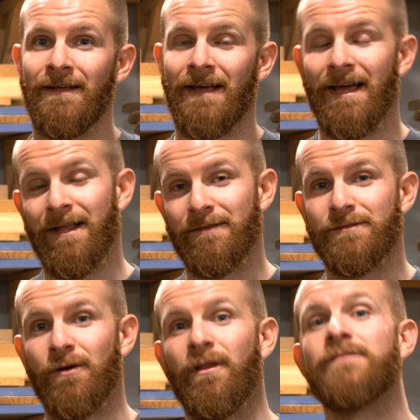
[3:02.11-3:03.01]
And
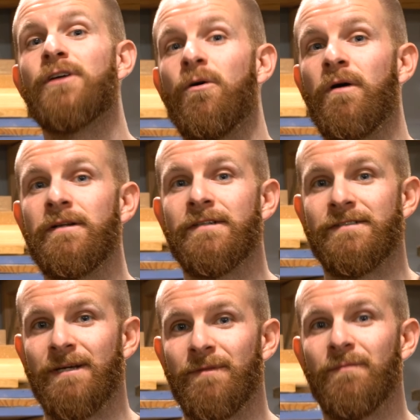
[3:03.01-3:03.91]
so let's go on to
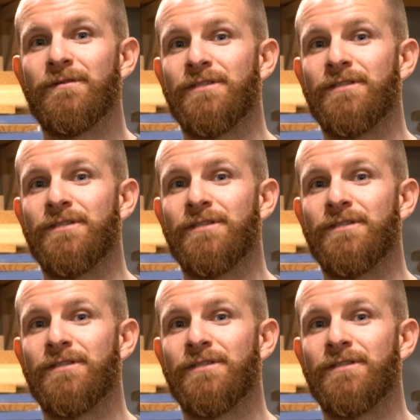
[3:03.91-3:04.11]
tip number